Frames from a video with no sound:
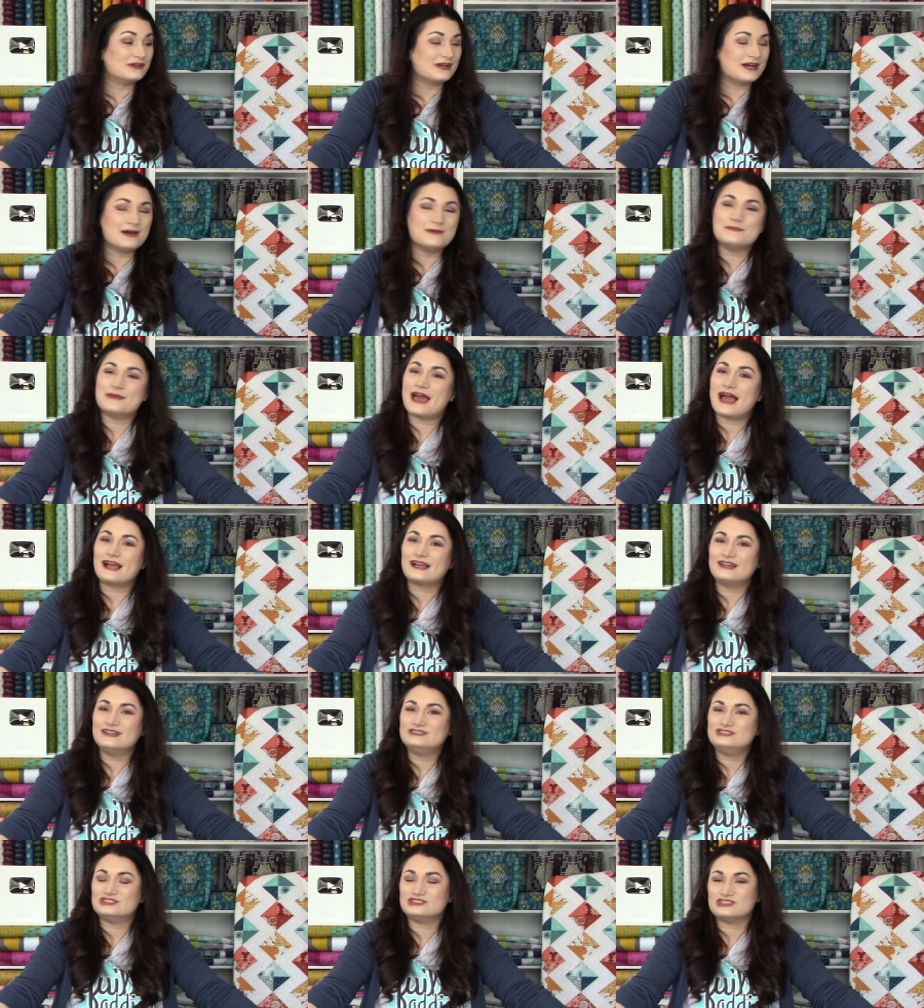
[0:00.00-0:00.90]
come
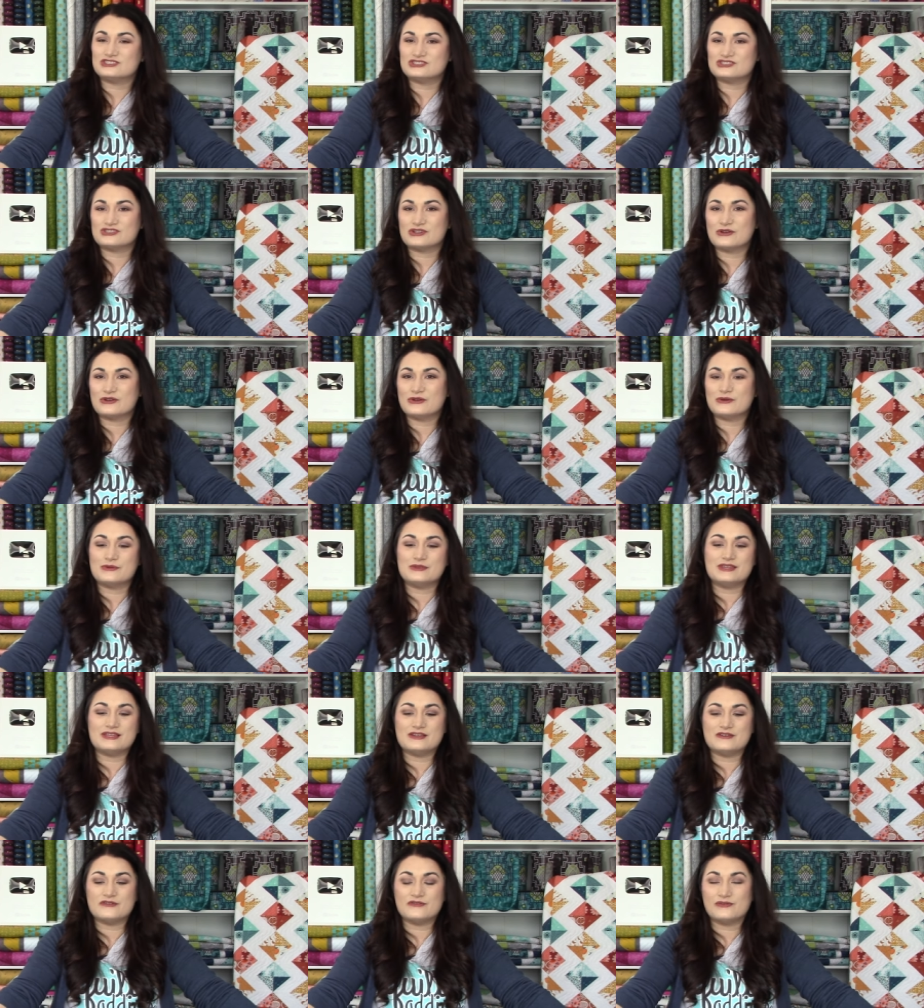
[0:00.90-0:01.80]
back just to show you
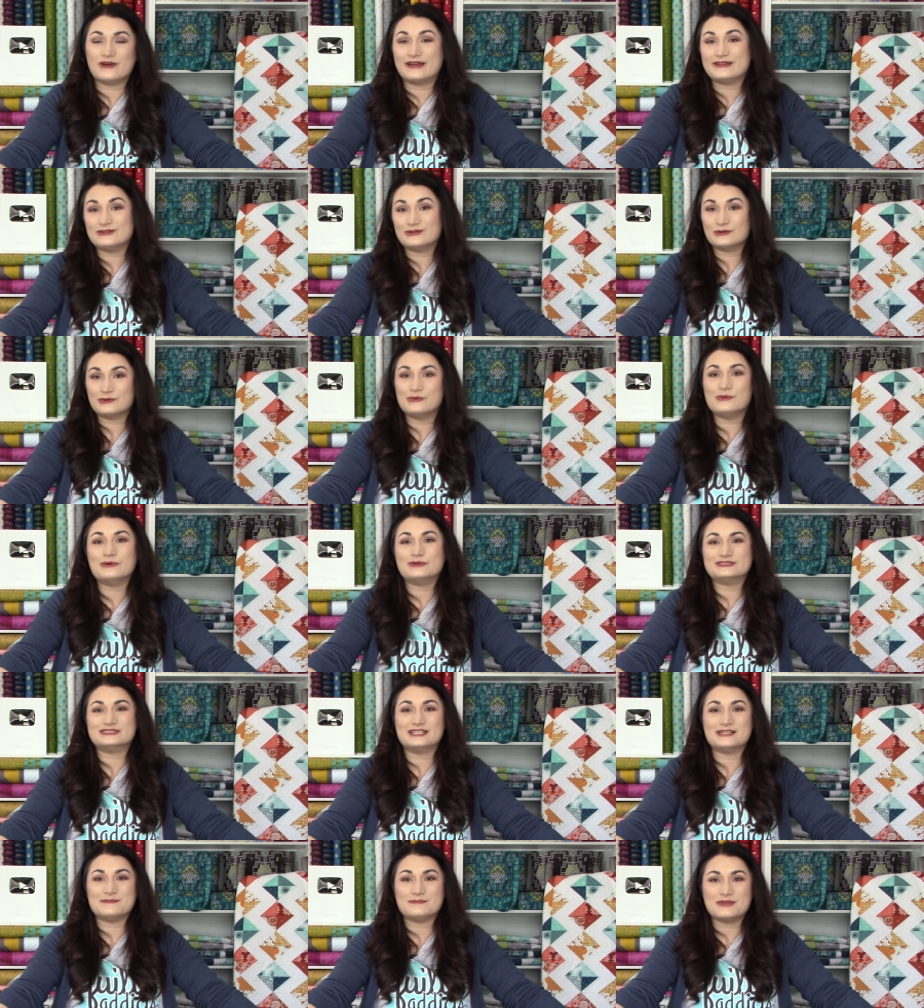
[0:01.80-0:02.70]
the final
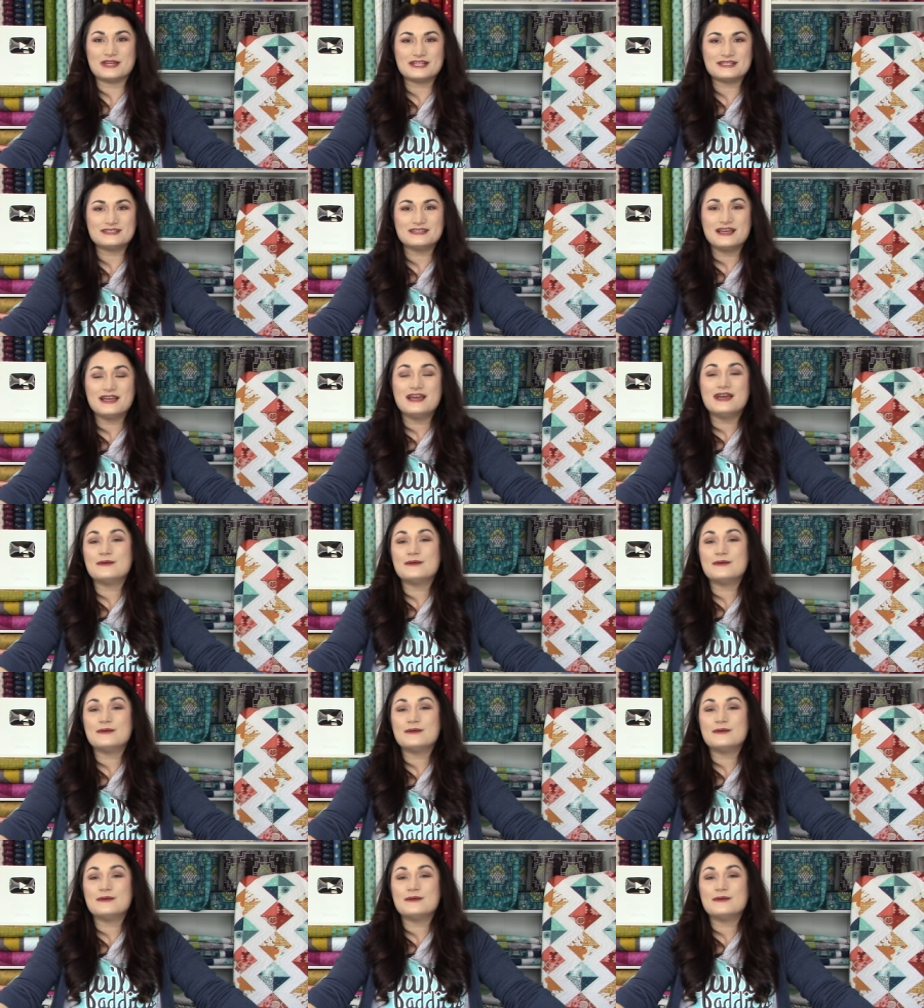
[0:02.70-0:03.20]
quilted bit